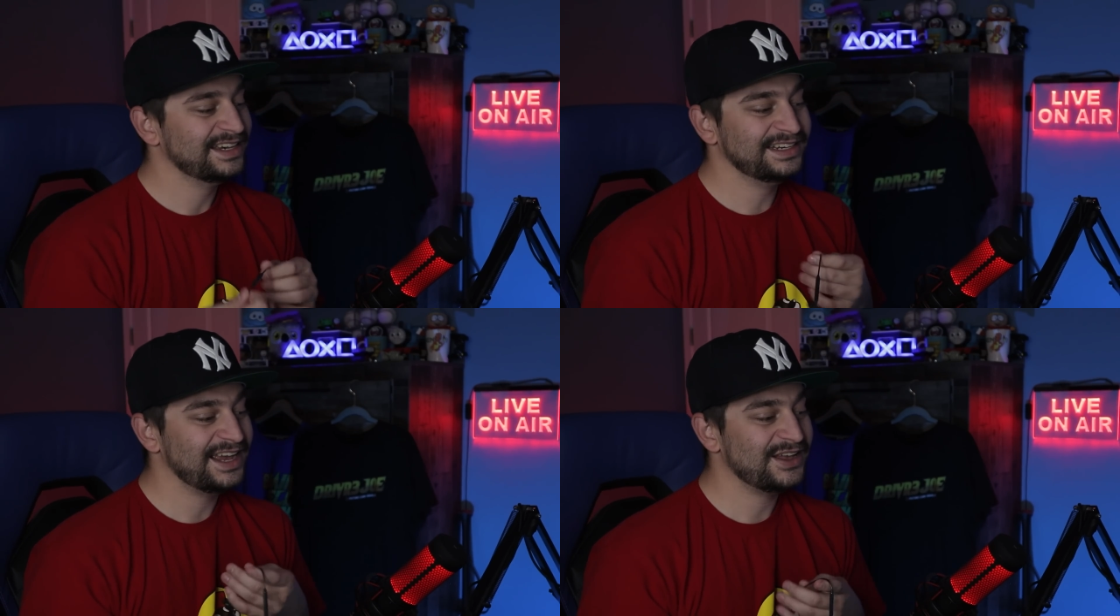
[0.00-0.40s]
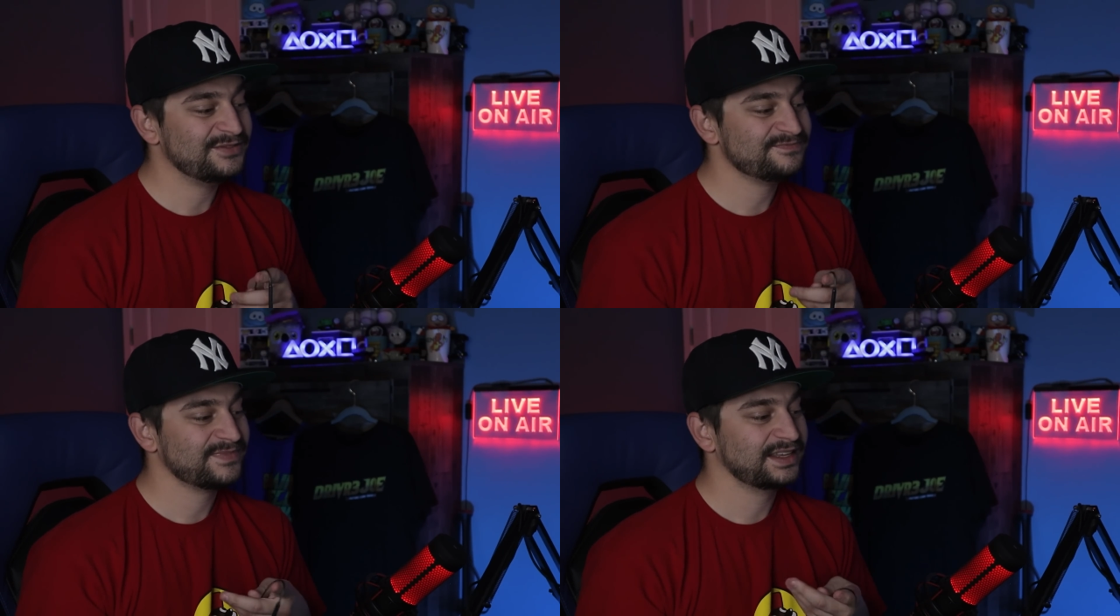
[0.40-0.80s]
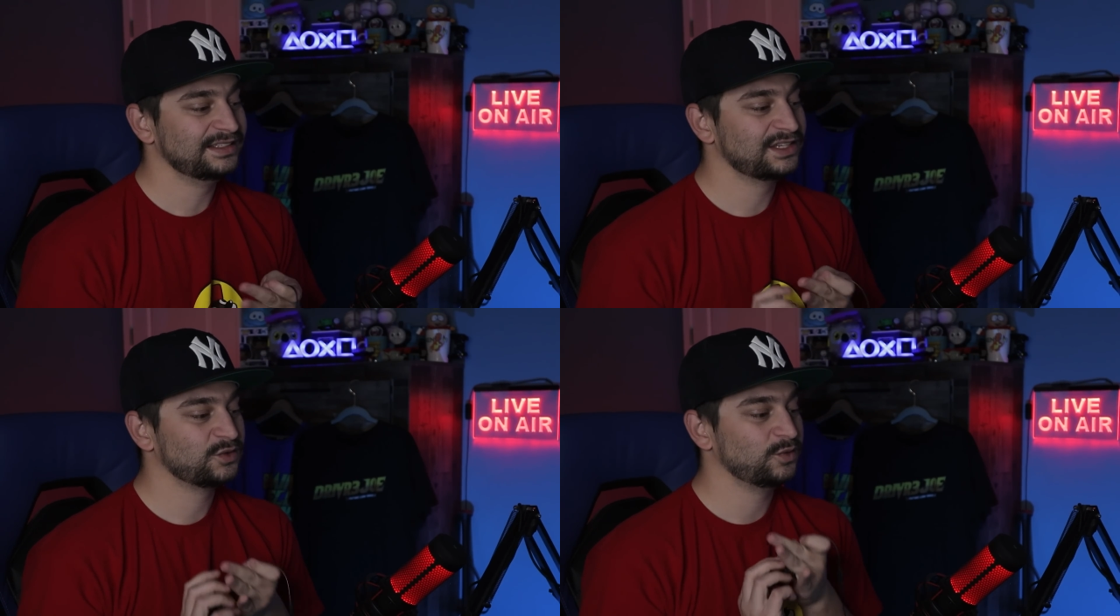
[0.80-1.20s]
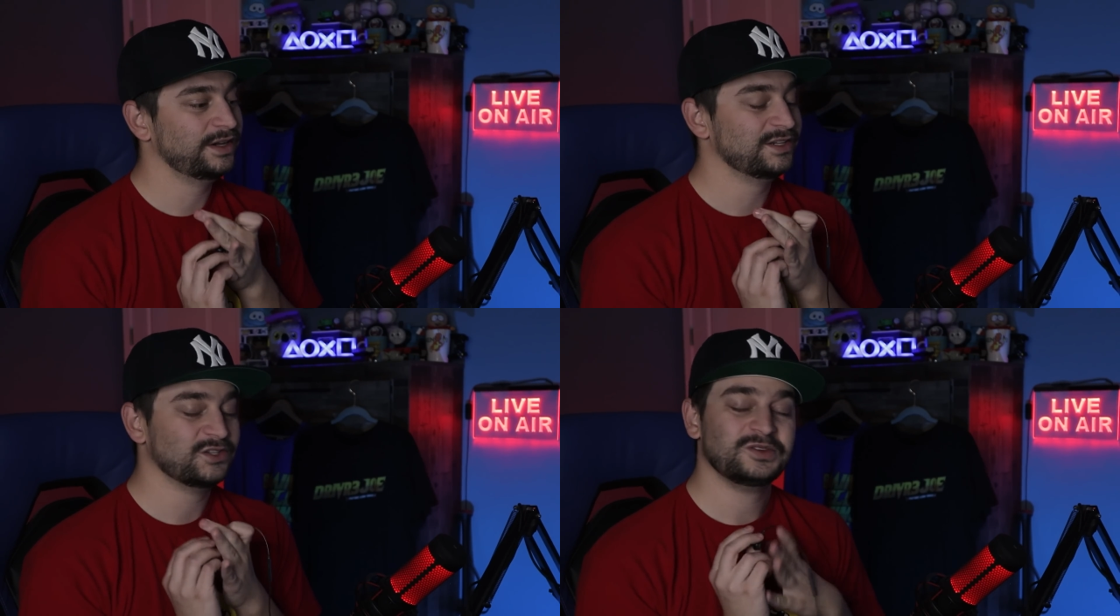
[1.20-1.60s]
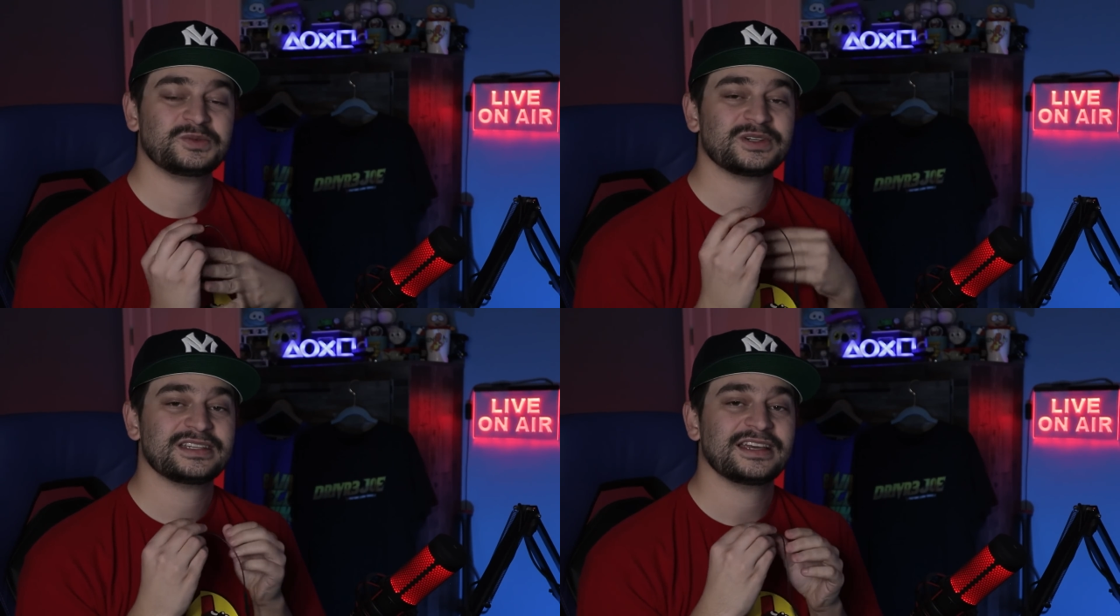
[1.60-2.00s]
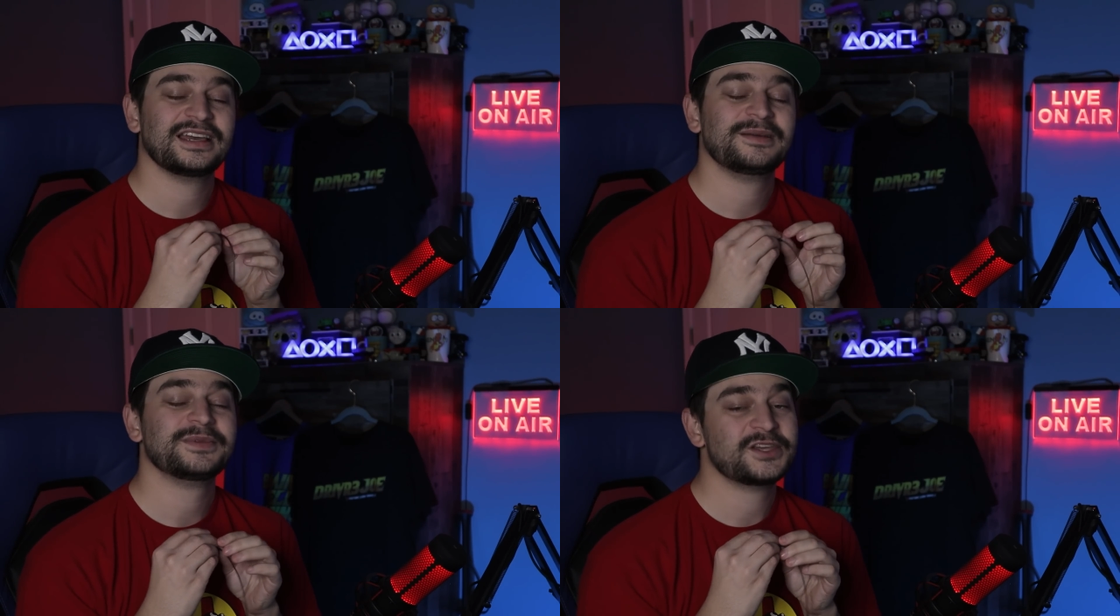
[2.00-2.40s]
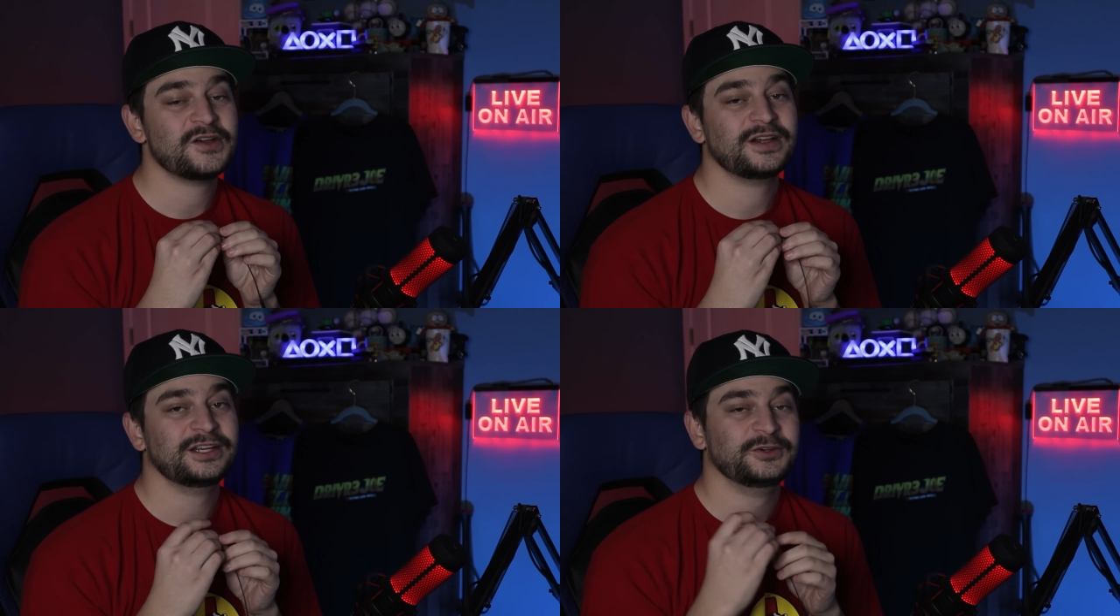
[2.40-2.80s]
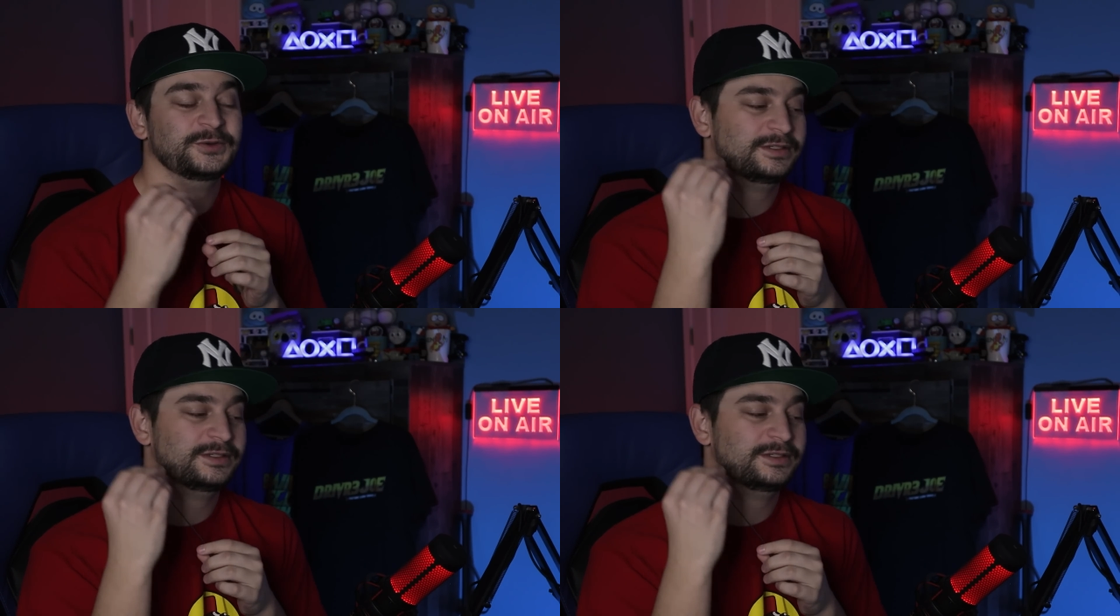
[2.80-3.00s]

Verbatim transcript: And now let's waste no more time and get right into